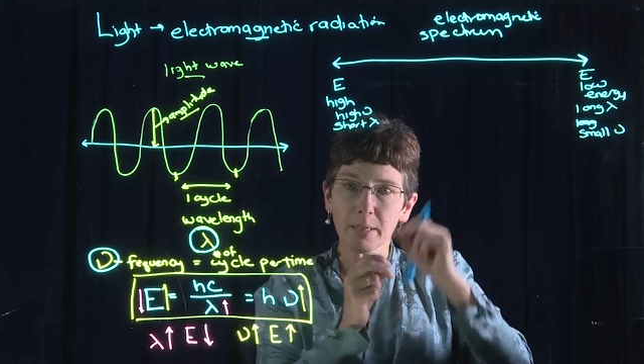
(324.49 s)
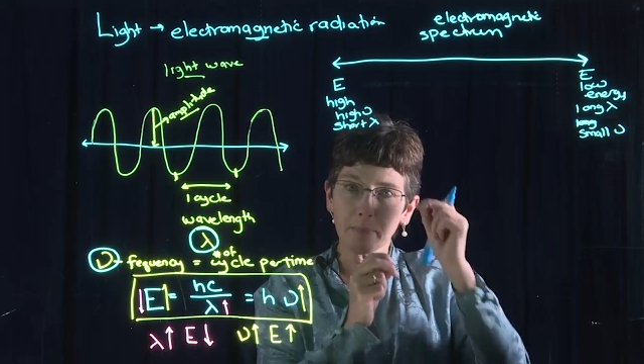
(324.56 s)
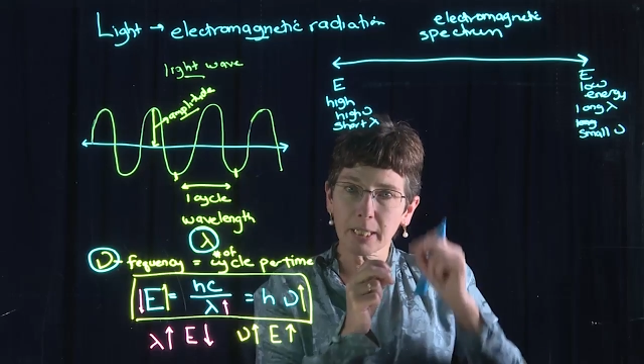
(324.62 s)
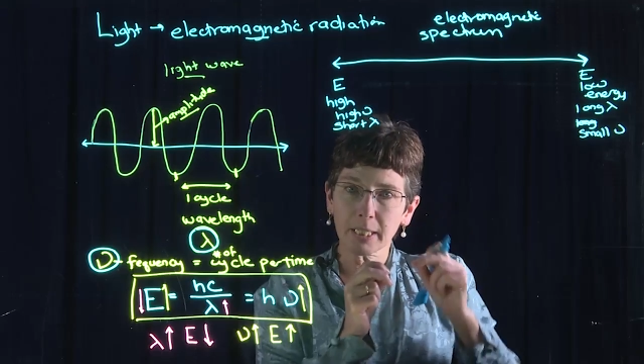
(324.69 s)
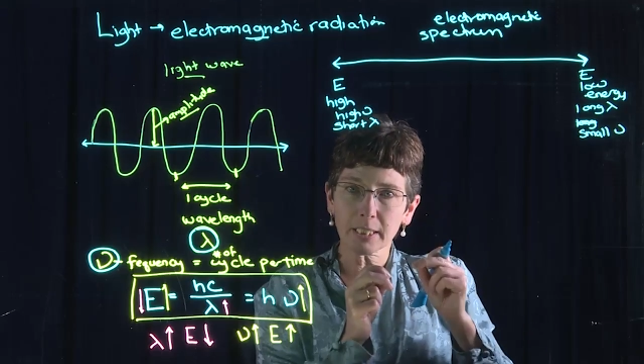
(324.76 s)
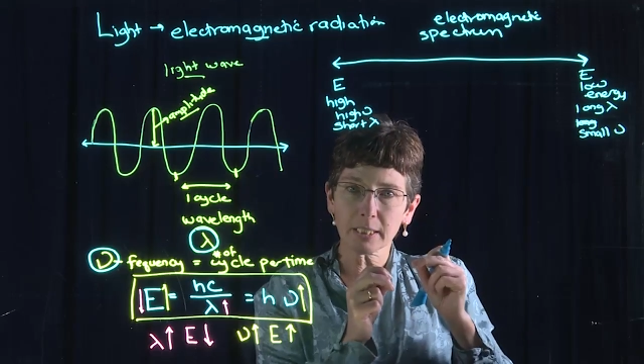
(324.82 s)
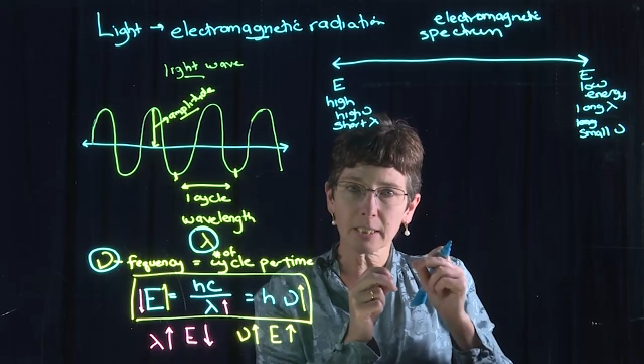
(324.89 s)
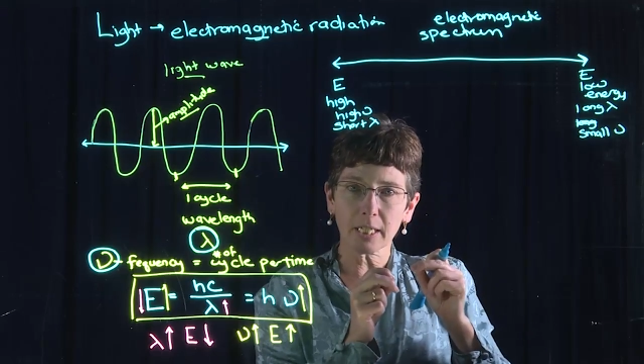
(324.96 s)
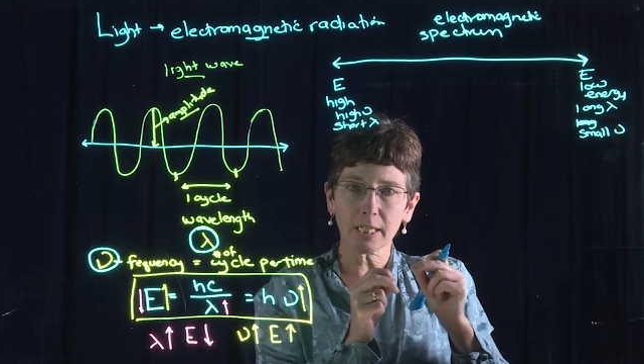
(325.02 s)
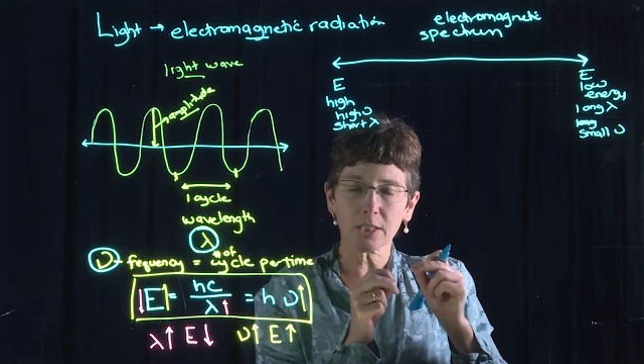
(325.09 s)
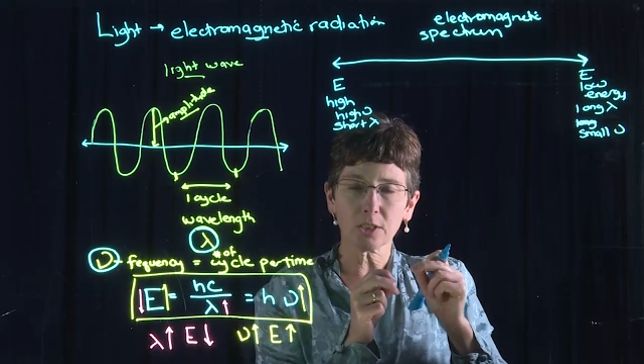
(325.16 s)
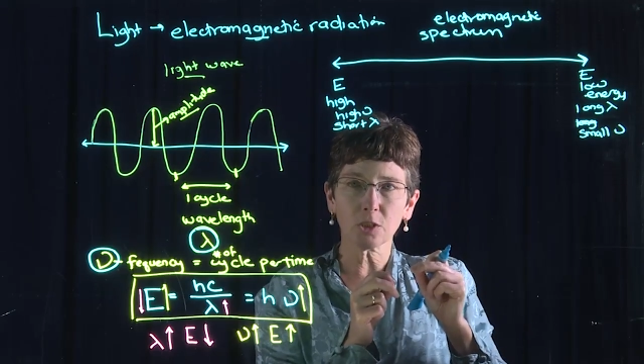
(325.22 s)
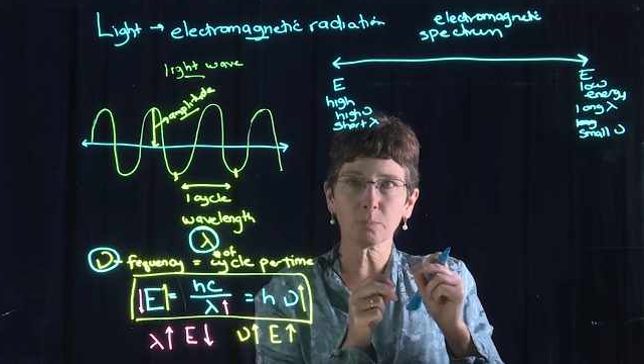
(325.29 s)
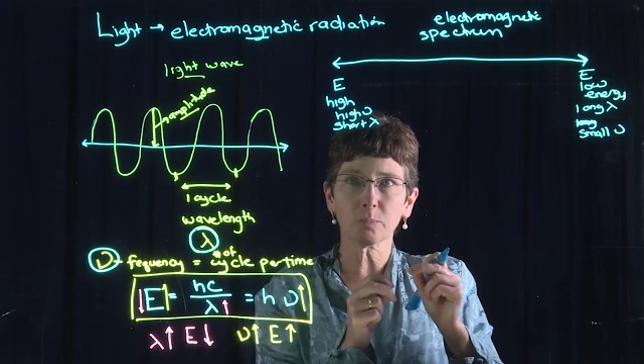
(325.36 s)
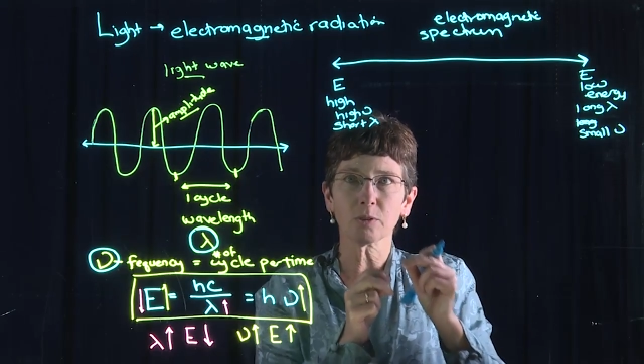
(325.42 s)
many
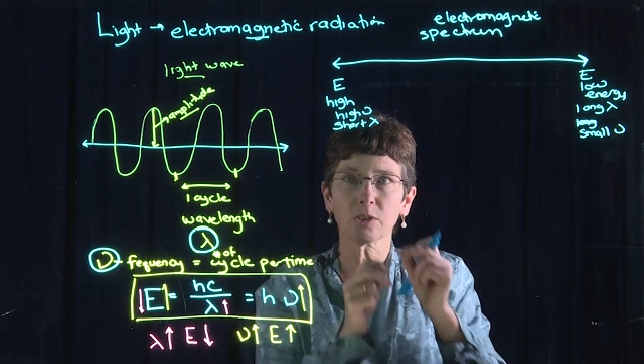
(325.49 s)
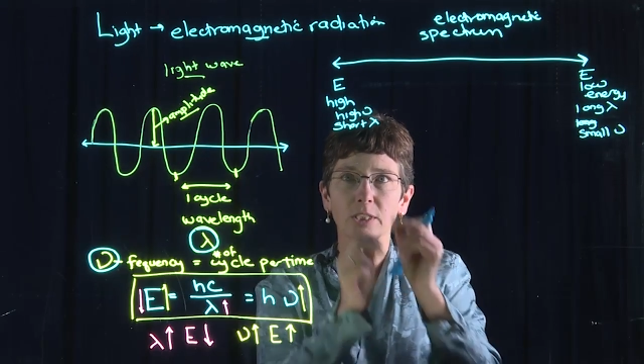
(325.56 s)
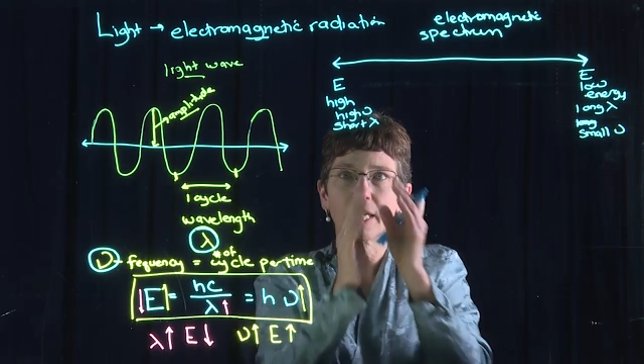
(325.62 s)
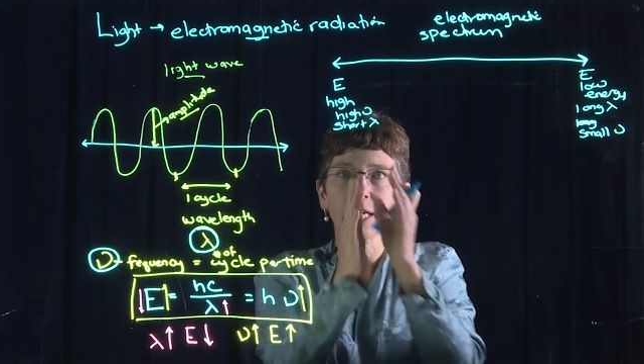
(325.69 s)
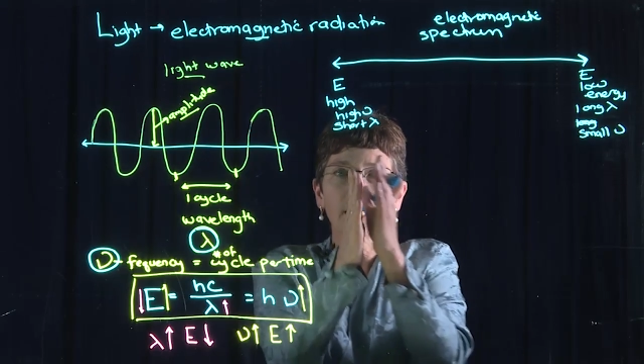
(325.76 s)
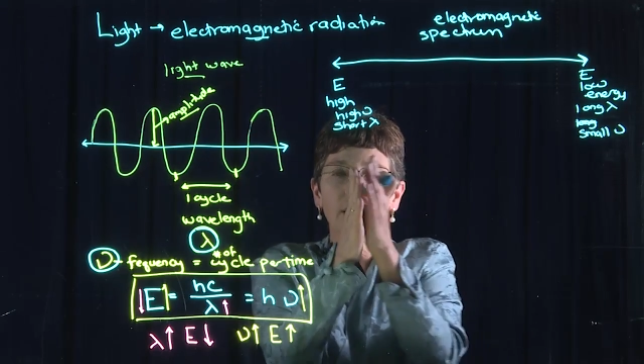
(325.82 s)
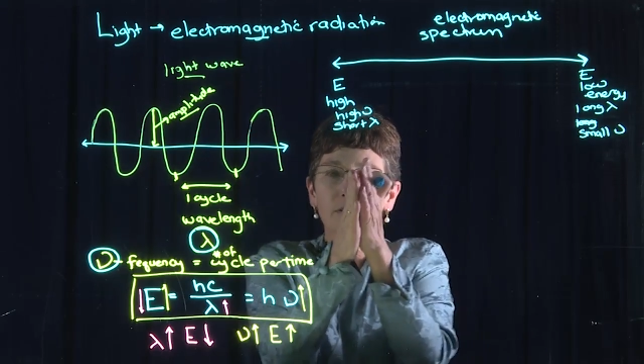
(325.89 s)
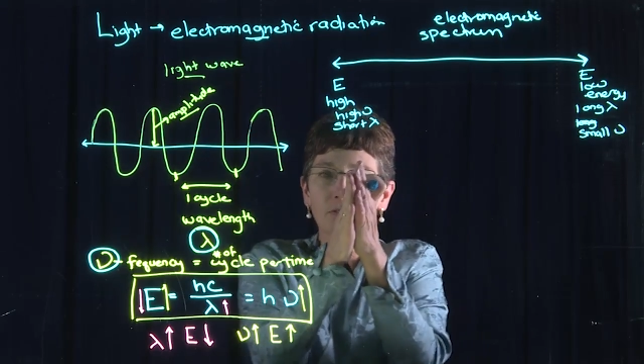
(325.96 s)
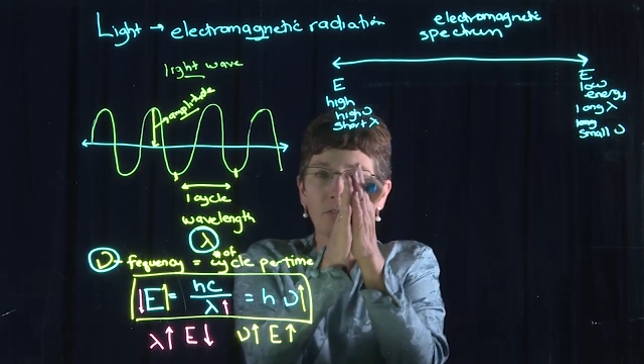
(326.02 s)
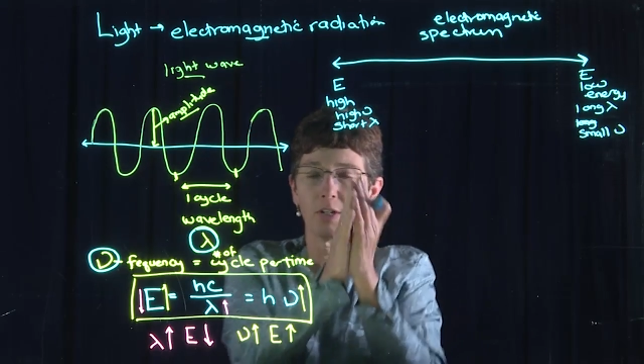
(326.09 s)
cycles per second,